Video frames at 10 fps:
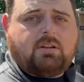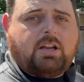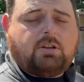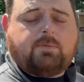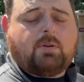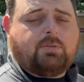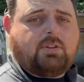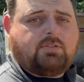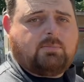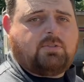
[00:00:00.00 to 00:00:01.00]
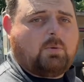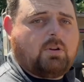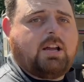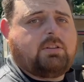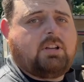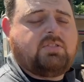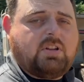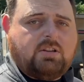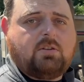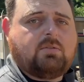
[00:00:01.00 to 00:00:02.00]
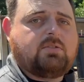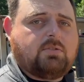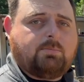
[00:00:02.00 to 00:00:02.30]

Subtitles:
in your fuel system. So we're going to have to continue to